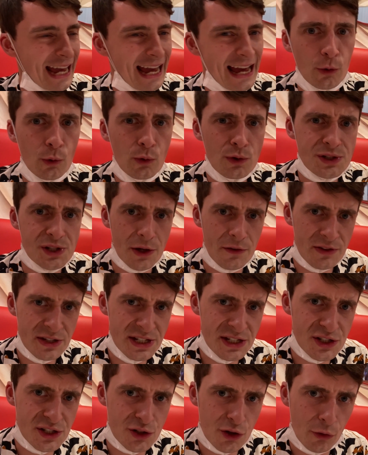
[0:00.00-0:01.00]
And also,
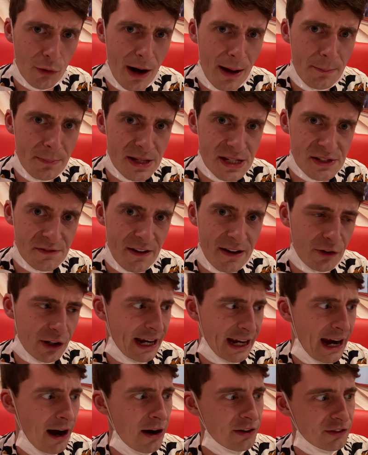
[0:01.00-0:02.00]
this is Taramba's favorite
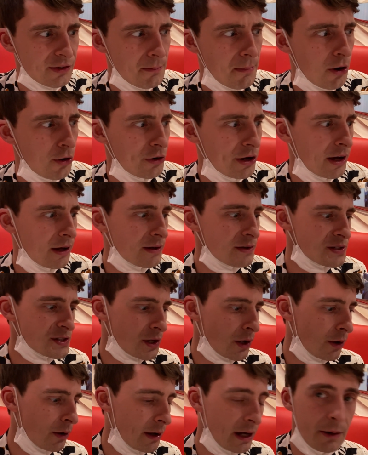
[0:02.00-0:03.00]
character, Mona.
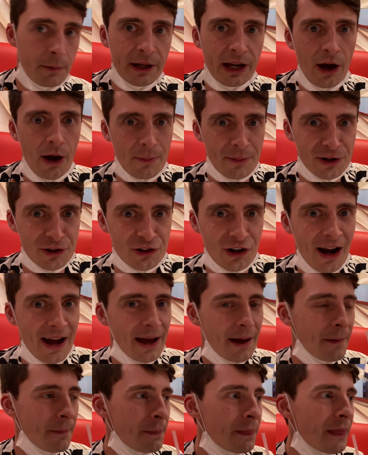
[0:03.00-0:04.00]
So here we go. I'm gonna try it.